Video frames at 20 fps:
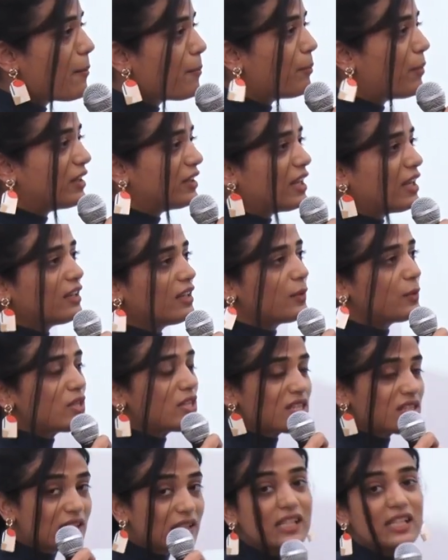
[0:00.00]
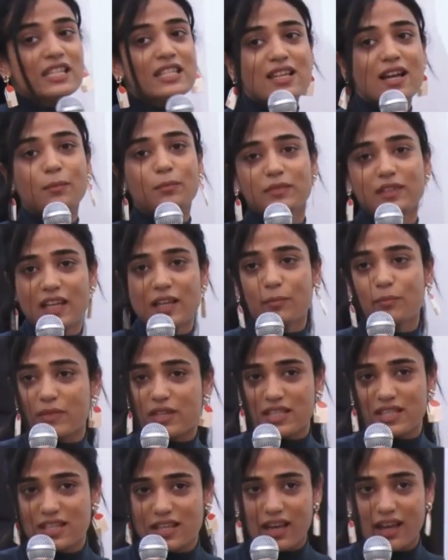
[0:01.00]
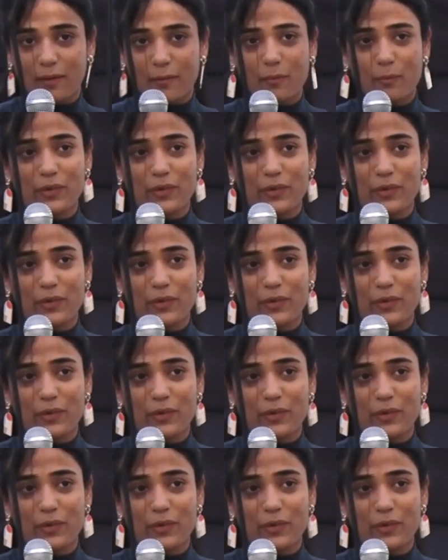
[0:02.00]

But then there was still something missing.